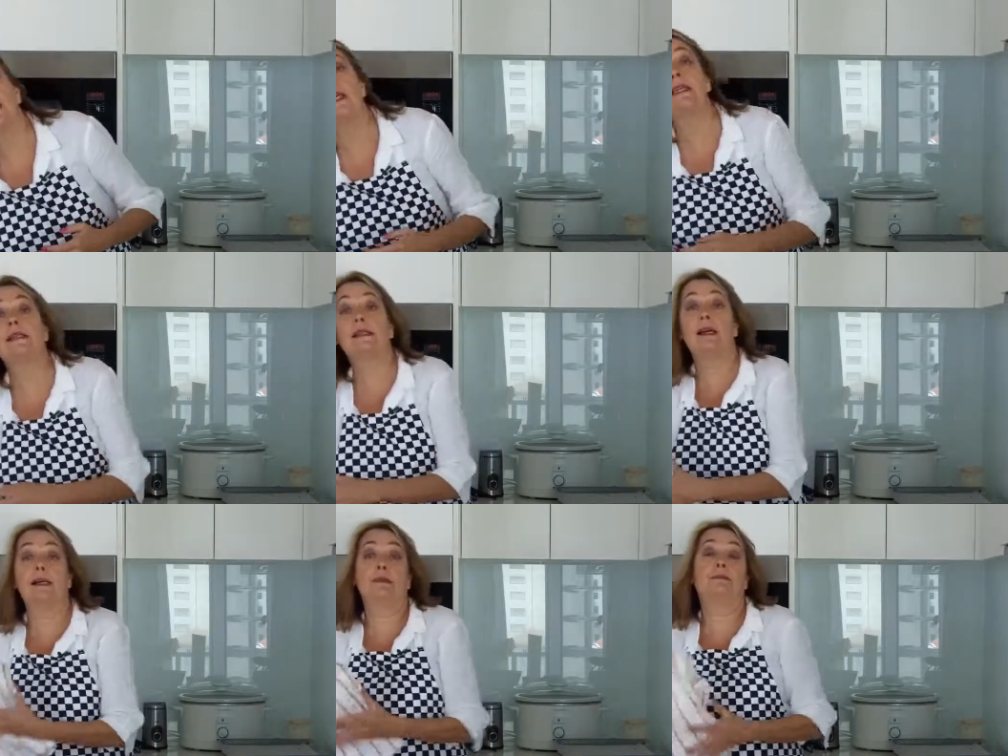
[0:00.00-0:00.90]
of eggs,
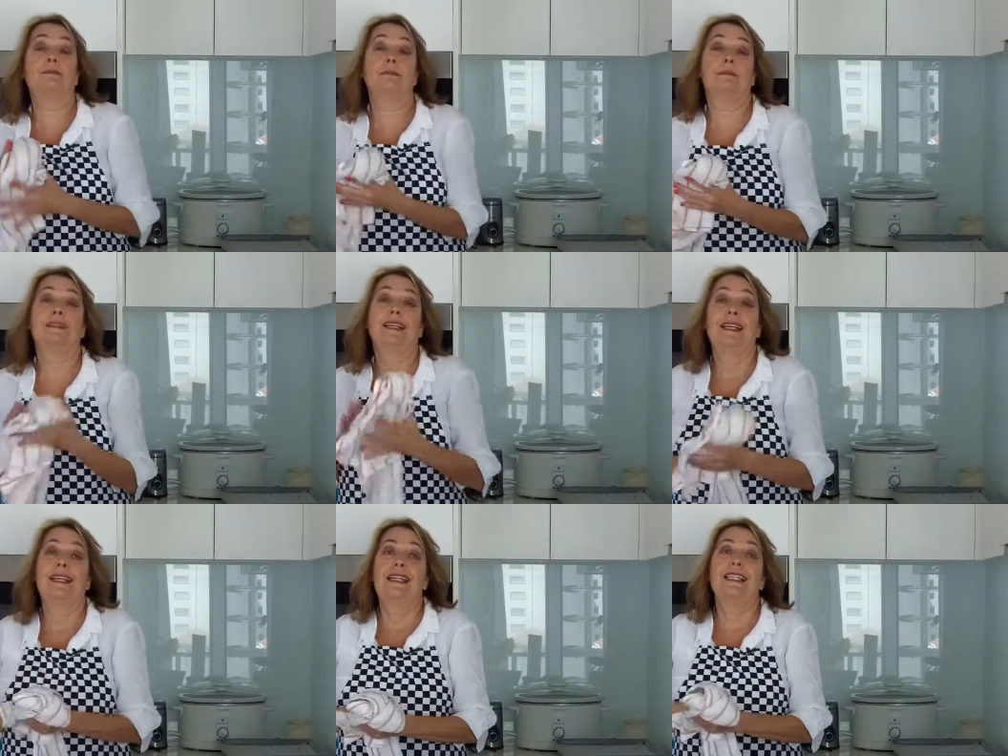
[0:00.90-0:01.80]

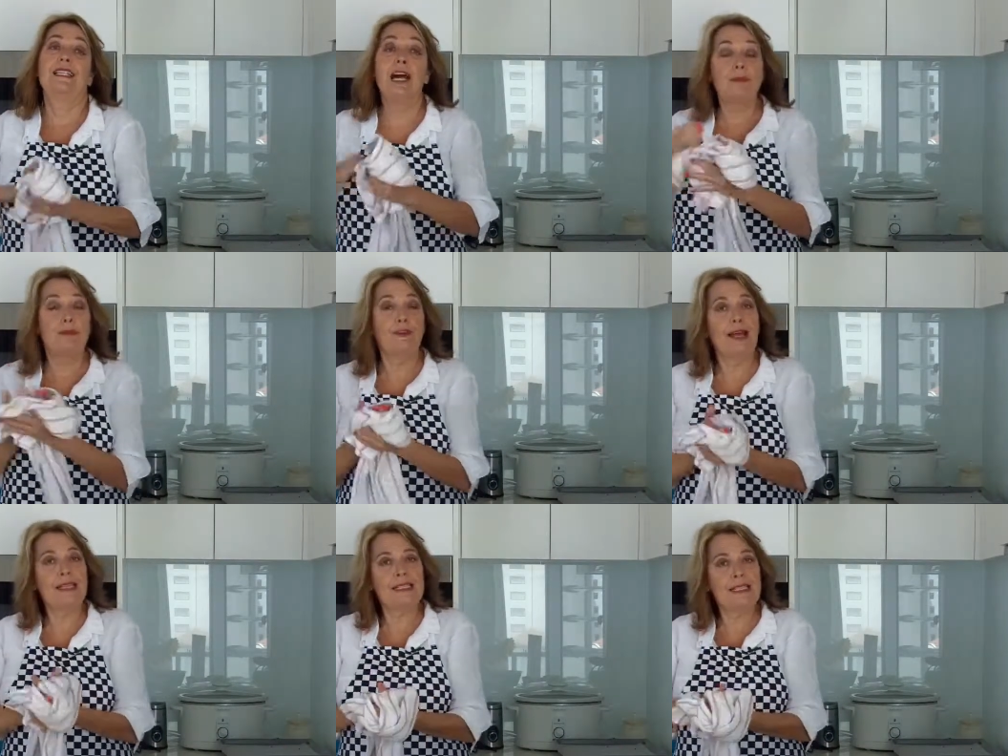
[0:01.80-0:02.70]
the type of
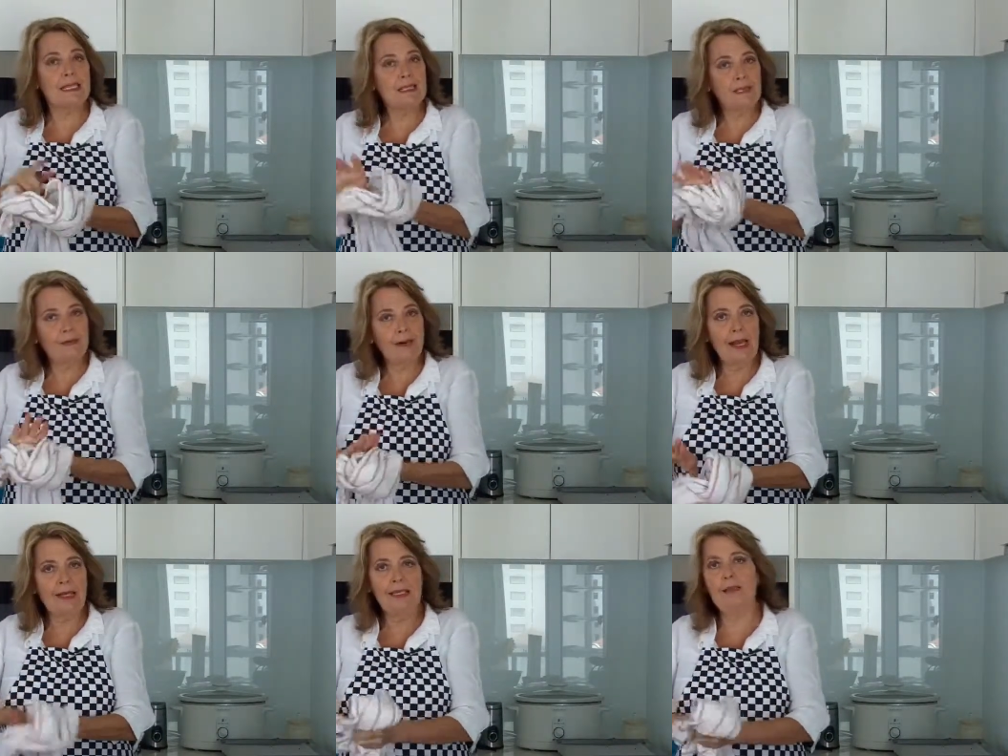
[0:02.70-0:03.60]
flour, the season of the
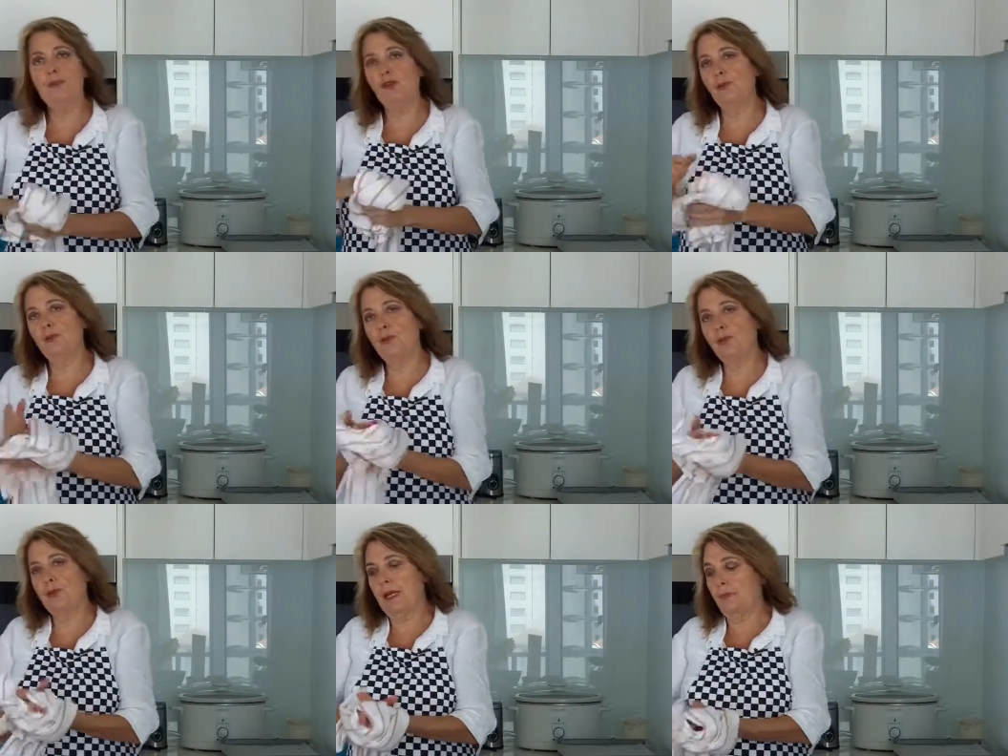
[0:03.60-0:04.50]
flour, they absorb
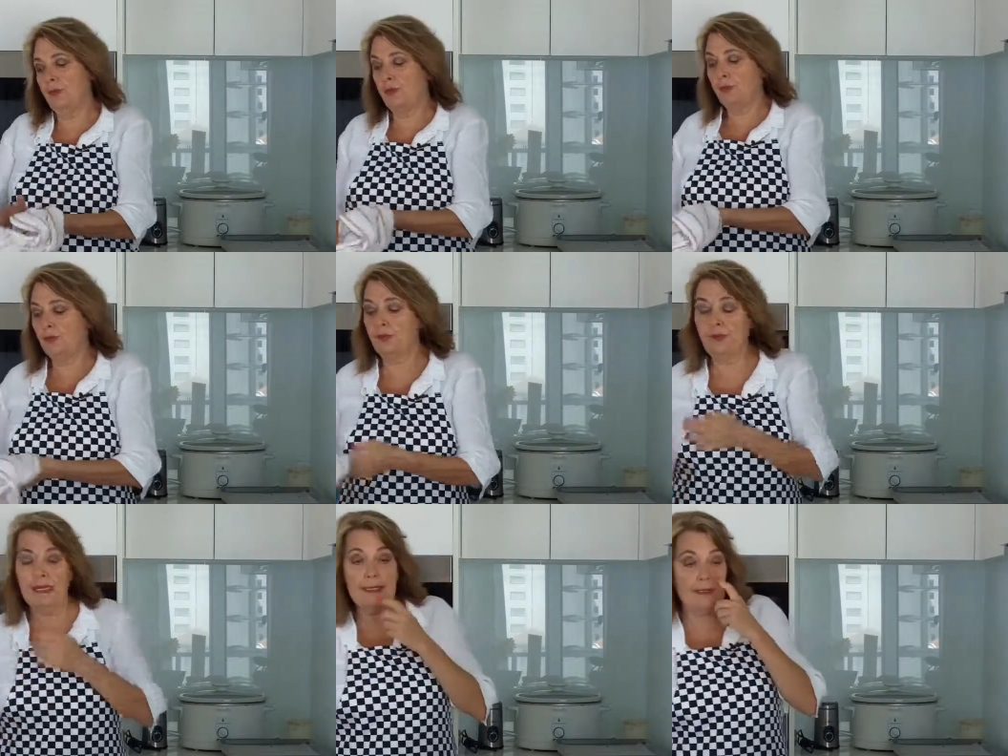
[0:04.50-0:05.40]
more or they
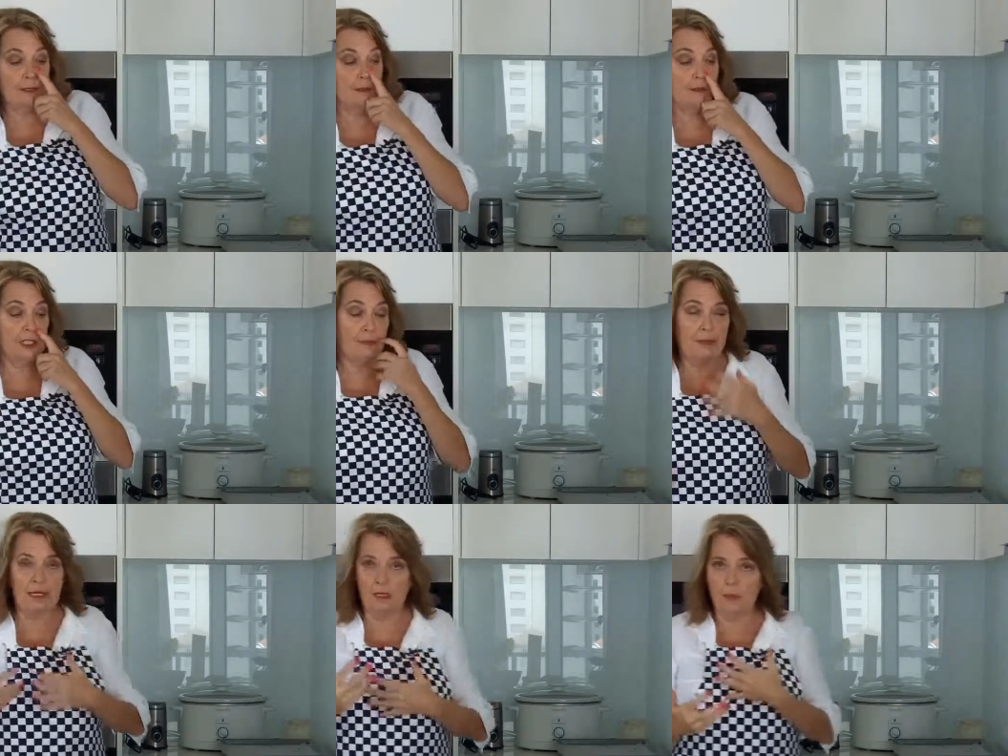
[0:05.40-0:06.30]
absorb less. So just
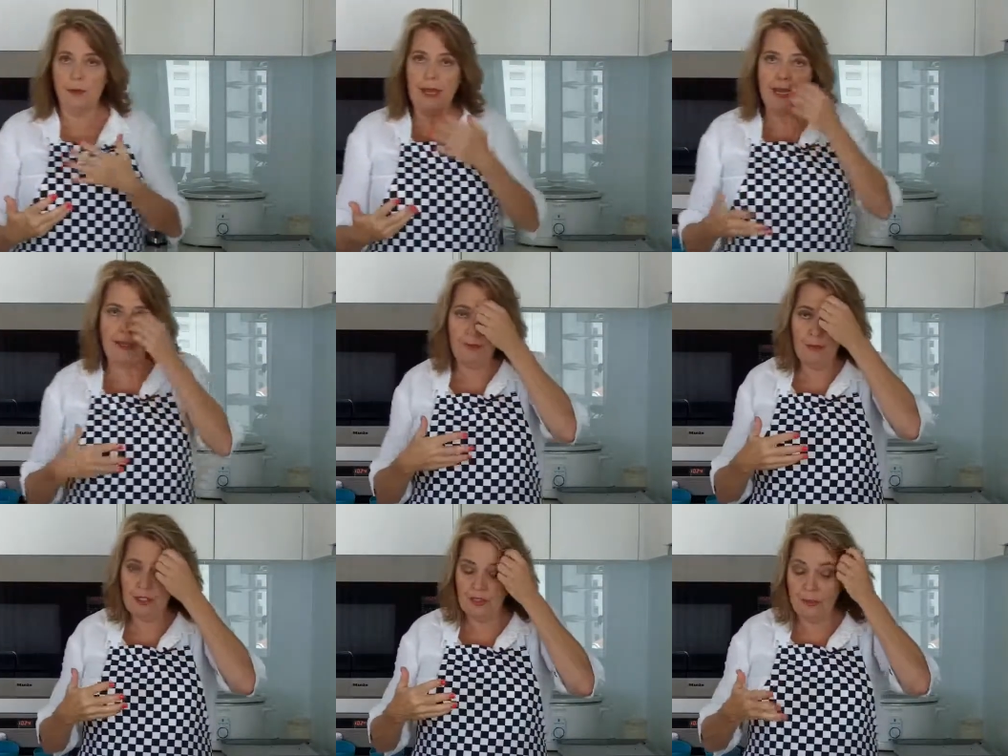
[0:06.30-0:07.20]
be a little aware,
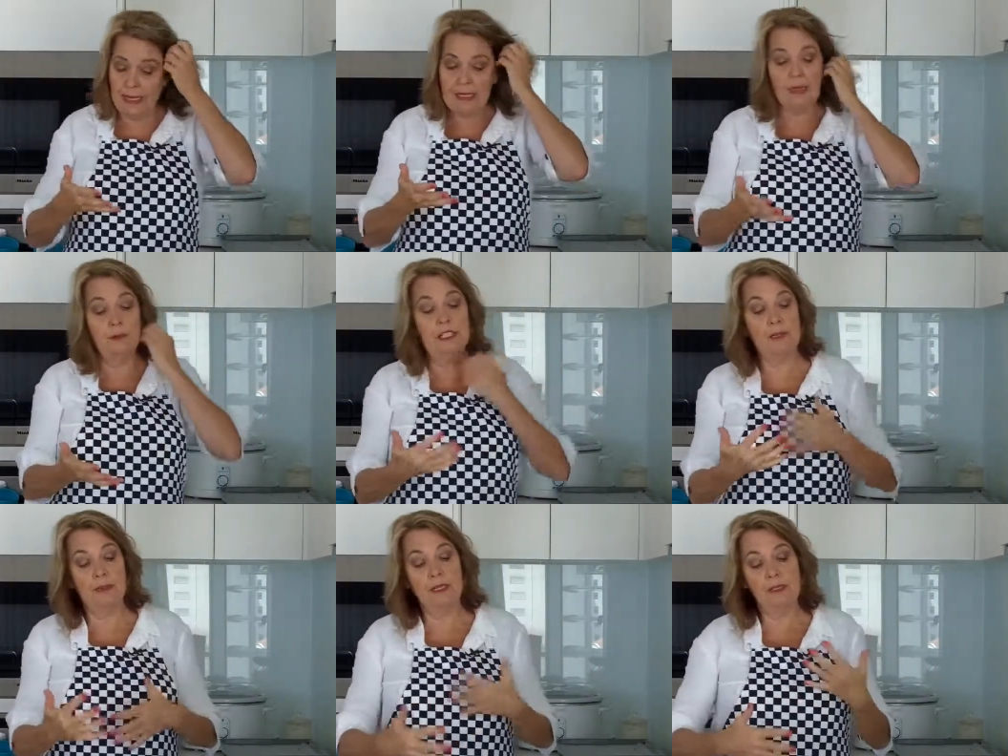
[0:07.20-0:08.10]
and when you're making the
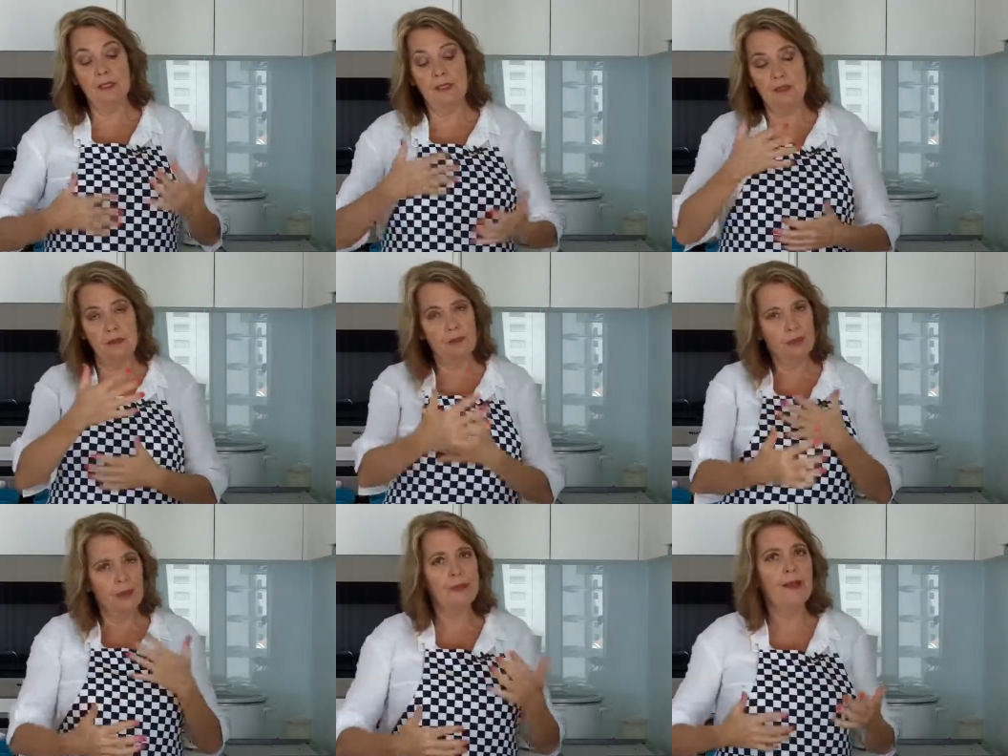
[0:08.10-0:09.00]
recipe, just to
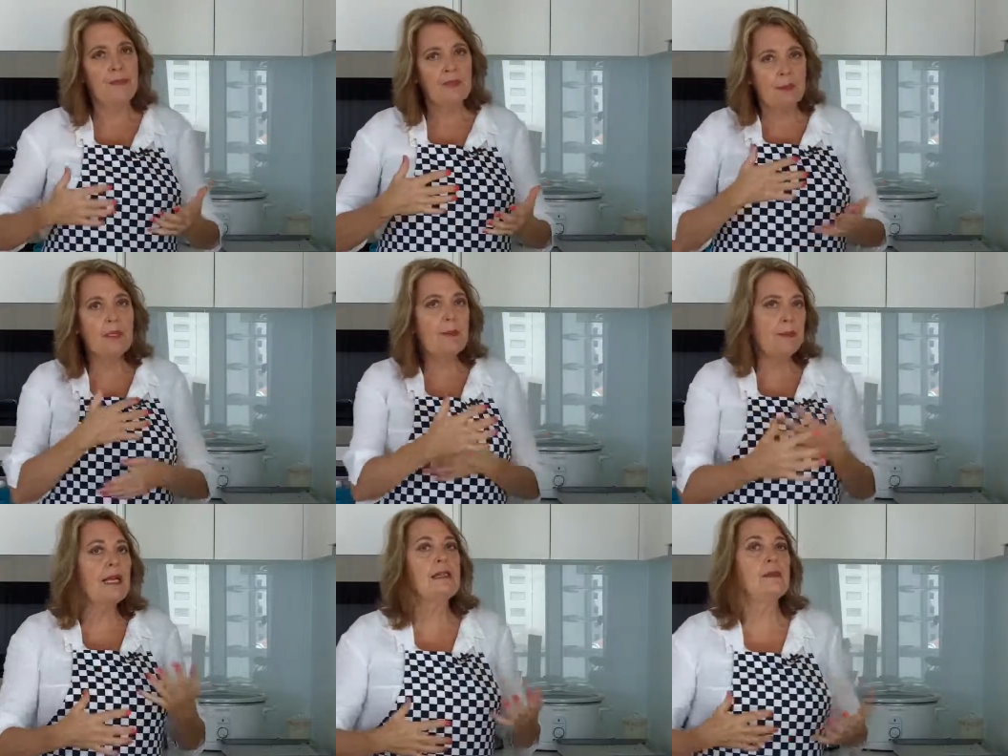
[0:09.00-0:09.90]
sort of
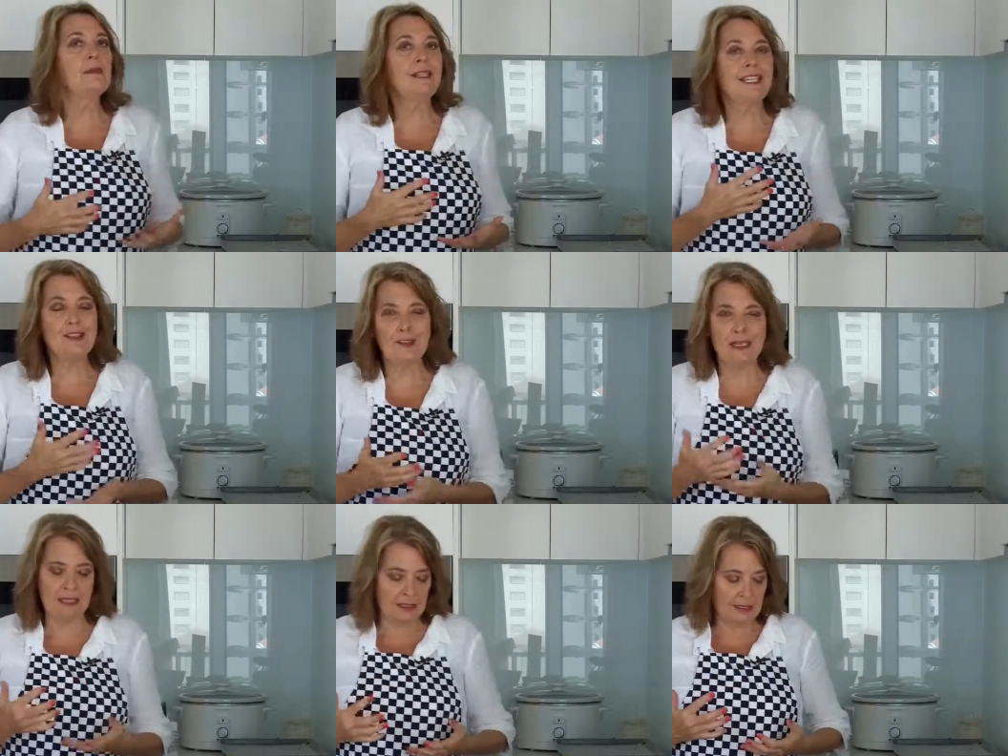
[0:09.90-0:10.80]
manipulate the
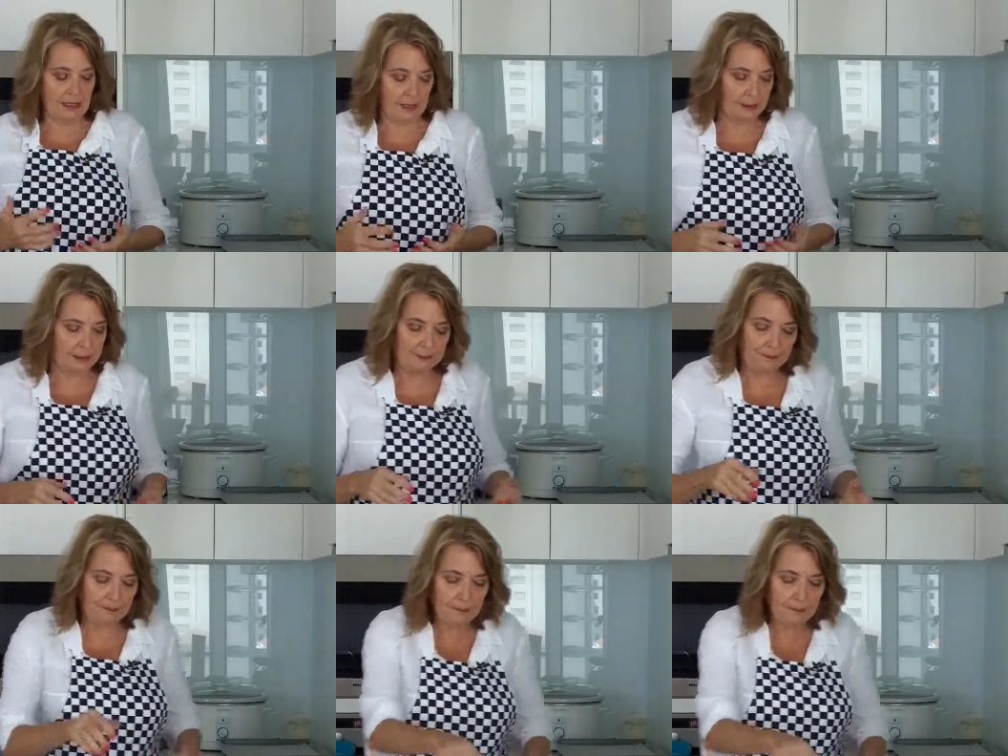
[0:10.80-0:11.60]
ingredients just a little bit.